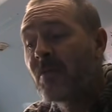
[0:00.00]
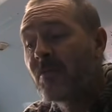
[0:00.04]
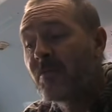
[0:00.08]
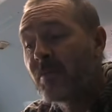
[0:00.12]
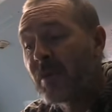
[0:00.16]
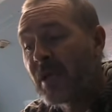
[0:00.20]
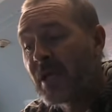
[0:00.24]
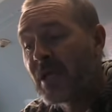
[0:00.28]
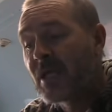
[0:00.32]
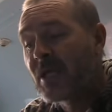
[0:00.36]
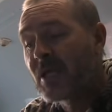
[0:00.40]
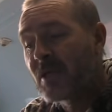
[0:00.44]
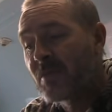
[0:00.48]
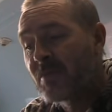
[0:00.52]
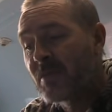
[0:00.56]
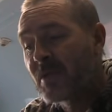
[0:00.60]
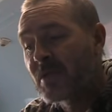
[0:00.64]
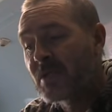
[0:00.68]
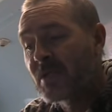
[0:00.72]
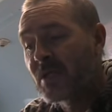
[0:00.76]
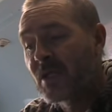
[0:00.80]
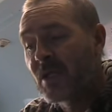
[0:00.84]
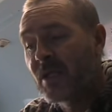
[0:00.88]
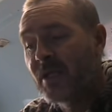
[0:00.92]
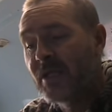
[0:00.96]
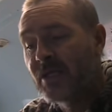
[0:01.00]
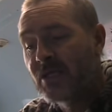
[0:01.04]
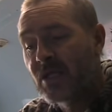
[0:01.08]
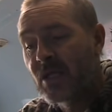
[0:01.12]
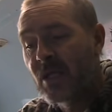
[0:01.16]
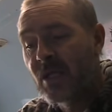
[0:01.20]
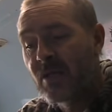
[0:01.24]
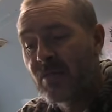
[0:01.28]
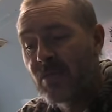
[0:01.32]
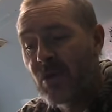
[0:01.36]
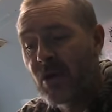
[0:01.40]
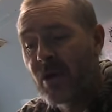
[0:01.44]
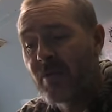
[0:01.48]
being committed
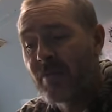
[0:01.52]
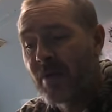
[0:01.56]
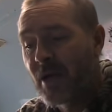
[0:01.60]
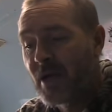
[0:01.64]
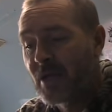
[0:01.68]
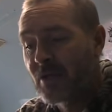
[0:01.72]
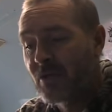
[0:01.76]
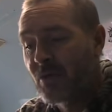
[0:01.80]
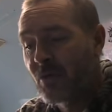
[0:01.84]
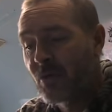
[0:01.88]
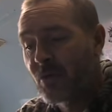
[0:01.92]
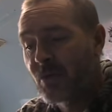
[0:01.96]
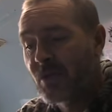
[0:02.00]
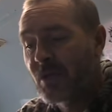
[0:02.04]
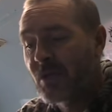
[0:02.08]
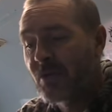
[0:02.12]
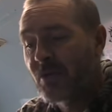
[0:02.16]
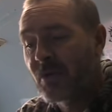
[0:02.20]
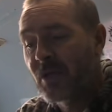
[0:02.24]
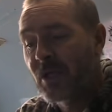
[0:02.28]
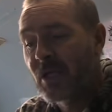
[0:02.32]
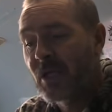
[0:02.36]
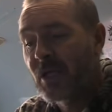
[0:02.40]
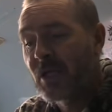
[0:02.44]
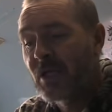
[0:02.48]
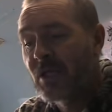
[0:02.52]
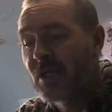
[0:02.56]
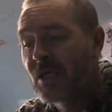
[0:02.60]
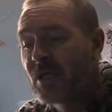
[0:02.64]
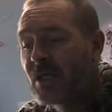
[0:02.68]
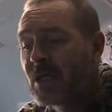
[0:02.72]
allegedly by Mark Donald Eric Keen,